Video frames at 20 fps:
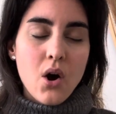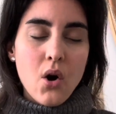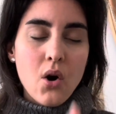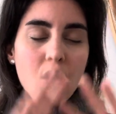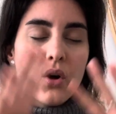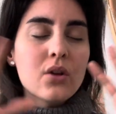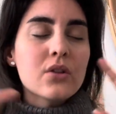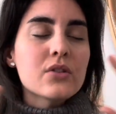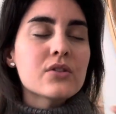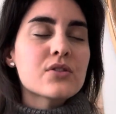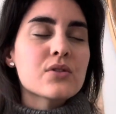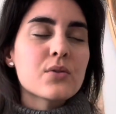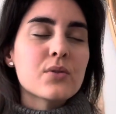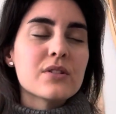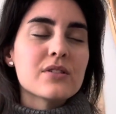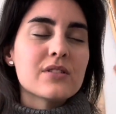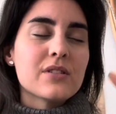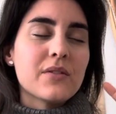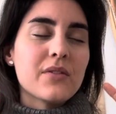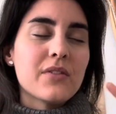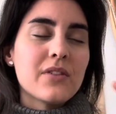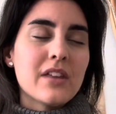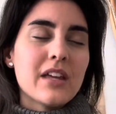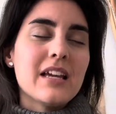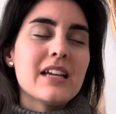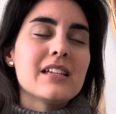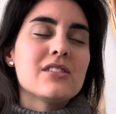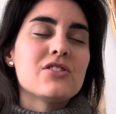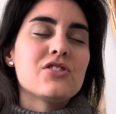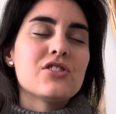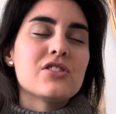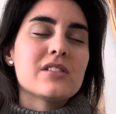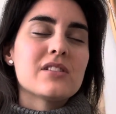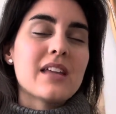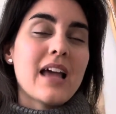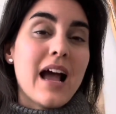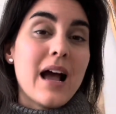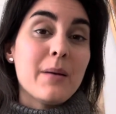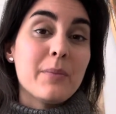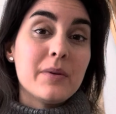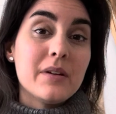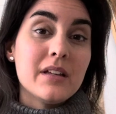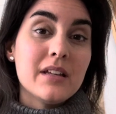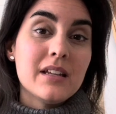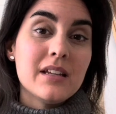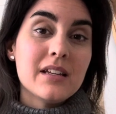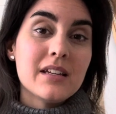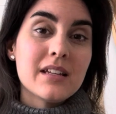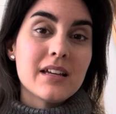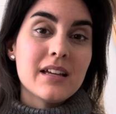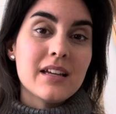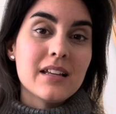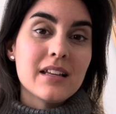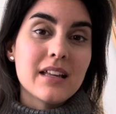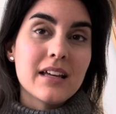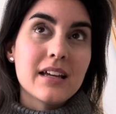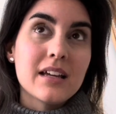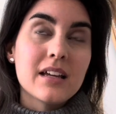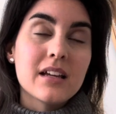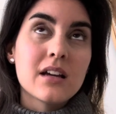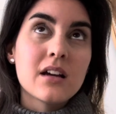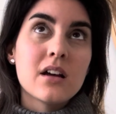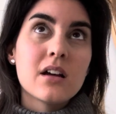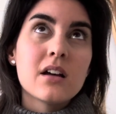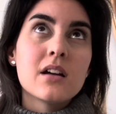all sorts of things just happened, and like